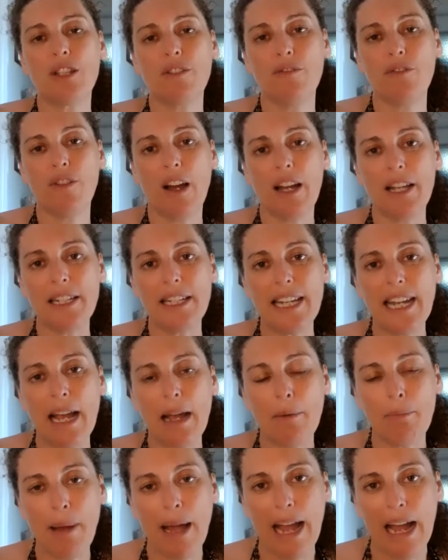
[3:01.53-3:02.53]
is finding
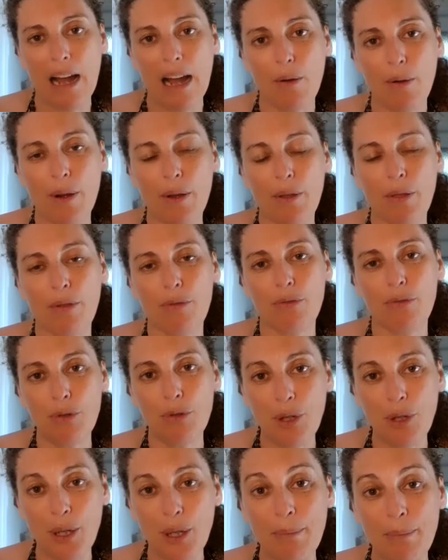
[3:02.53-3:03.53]
our power
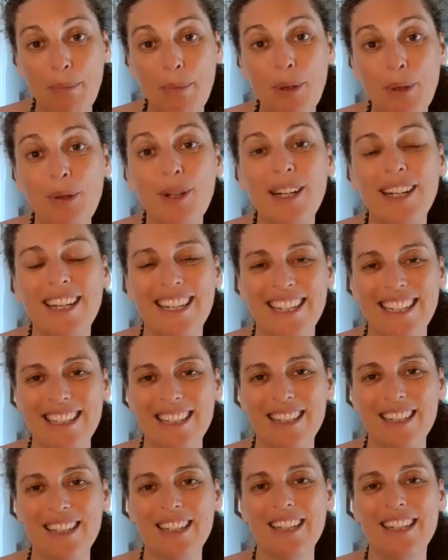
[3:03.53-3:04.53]
through community,
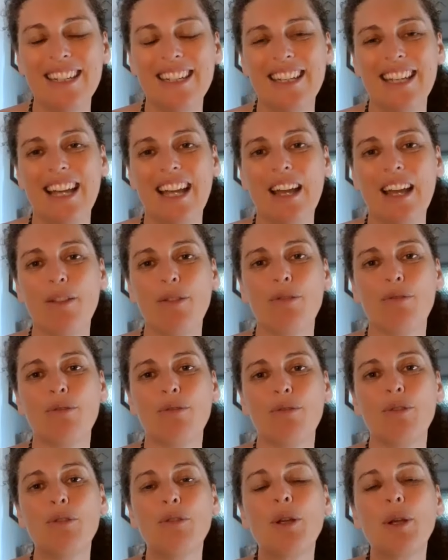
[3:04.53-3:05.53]
yeah,
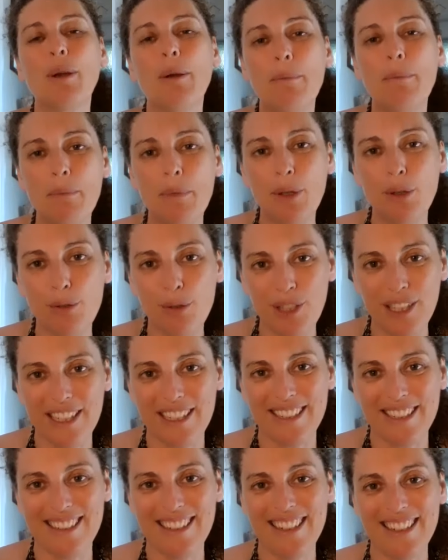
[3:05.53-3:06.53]
through
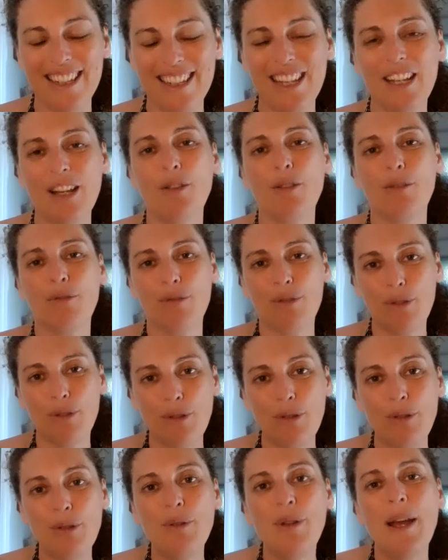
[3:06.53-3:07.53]
communion,
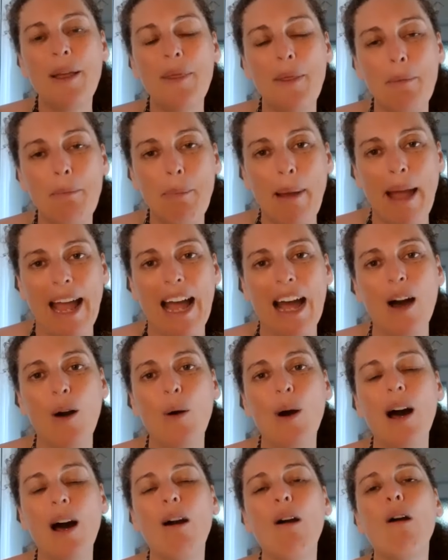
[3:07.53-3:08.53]
through the
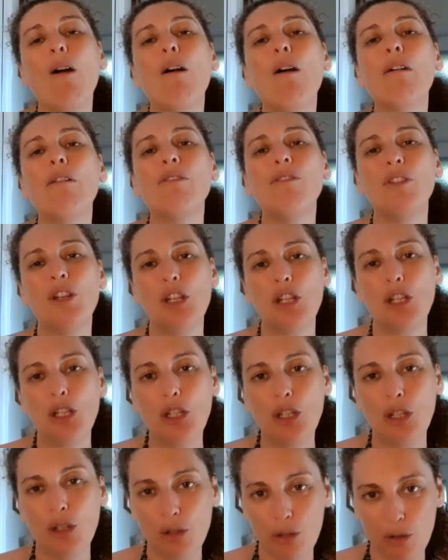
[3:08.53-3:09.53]
power of
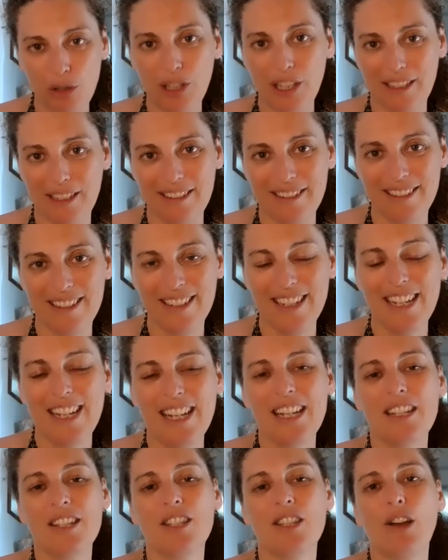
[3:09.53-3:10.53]
union.
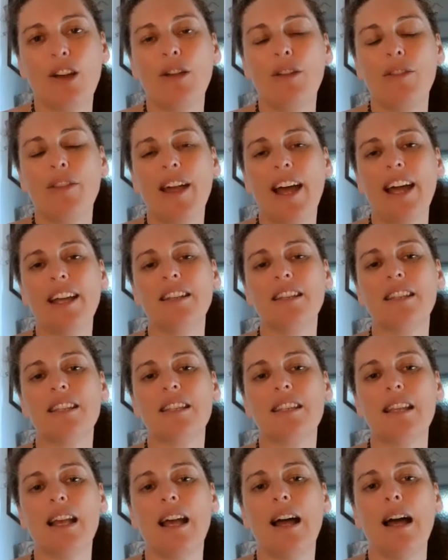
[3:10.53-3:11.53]
So
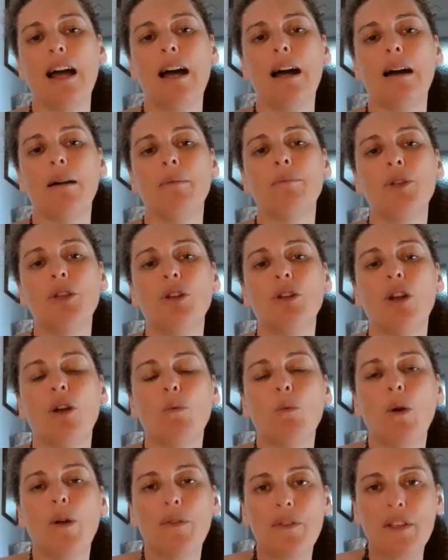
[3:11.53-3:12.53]
that's, um, you know,
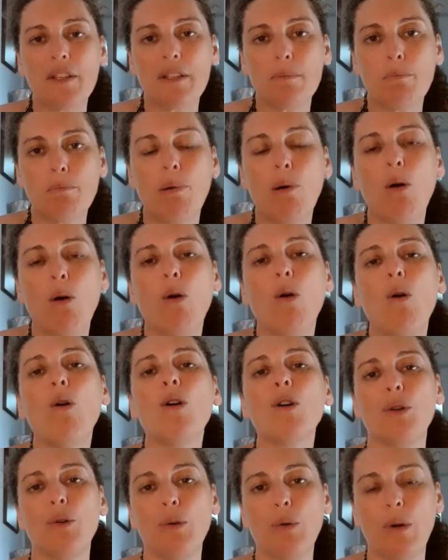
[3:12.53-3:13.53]
what this
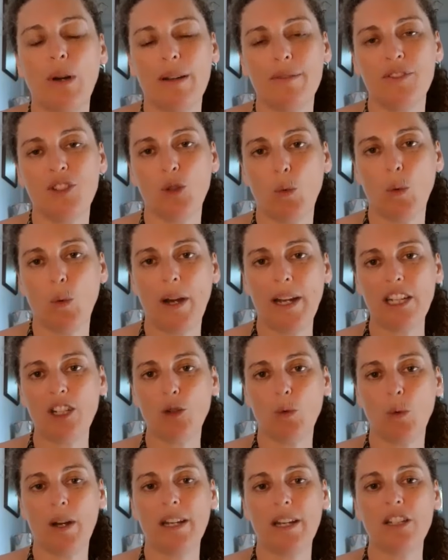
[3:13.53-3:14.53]
portal of
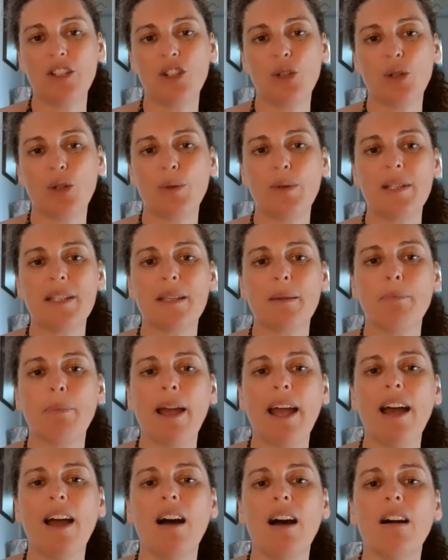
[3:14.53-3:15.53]
2022 is
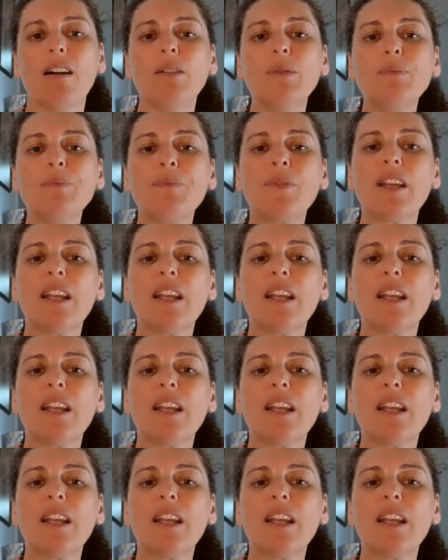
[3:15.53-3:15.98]
about.